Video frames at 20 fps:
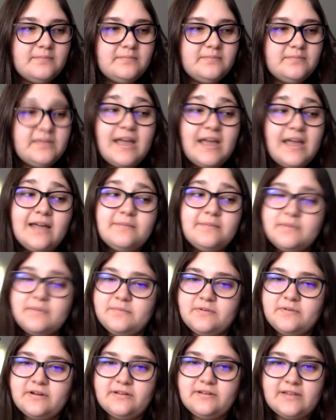yeah,
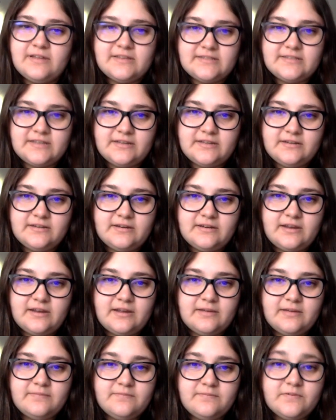memorialize it
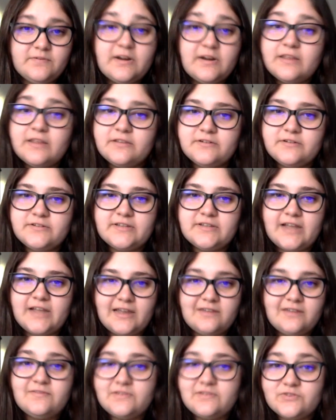for others to
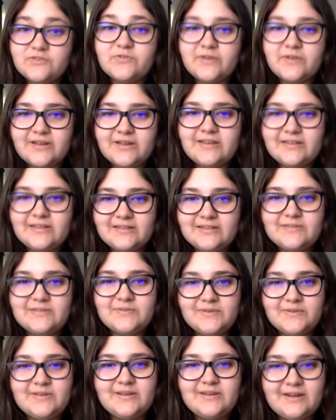kind of enjoy. That's
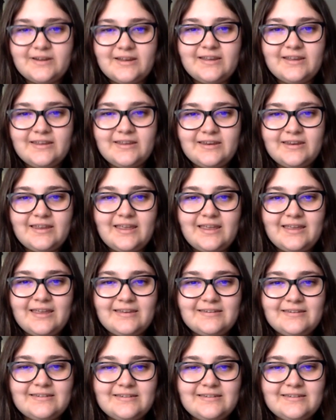really great. And